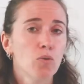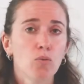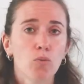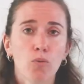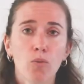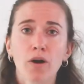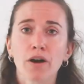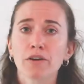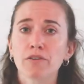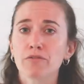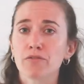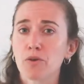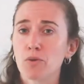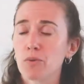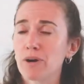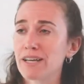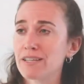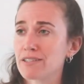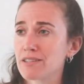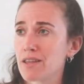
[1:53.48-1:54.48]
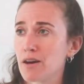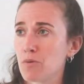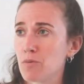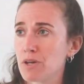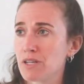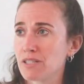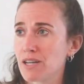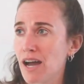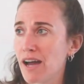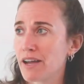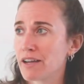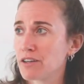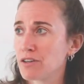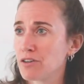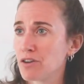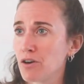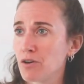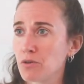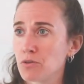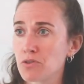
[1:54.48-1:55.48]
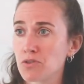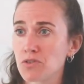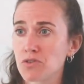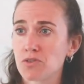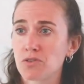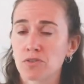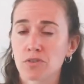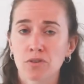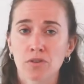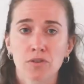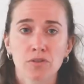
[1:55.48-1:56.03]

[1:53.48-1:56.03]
one of the ways that we diagnose